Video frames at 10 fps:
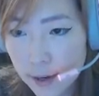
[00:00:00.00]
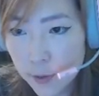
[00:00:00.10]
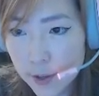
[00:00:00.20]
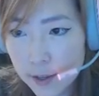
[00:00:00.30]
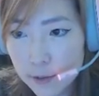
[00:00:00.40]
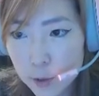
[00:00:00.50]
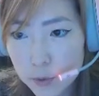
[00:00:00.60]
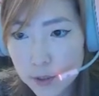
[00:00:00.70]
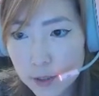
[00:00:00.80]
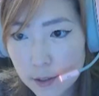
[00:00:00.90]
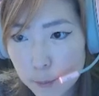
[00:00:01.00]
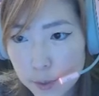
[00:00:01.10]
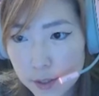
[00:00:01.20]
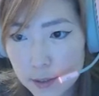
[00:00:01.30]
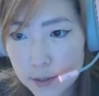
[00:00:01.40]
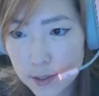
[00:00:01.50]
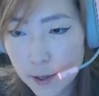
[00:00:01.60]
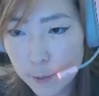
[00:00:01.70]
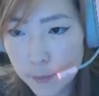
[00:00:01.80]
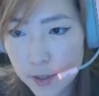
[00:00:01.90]
I think it looks really neat because
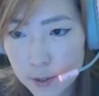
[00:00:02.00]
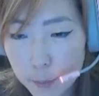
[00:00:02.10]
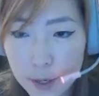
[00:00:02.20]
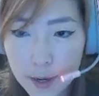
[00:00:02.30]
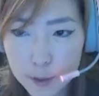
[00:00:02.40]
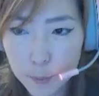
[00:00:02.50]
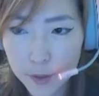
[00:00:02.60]
it's a pickaxe,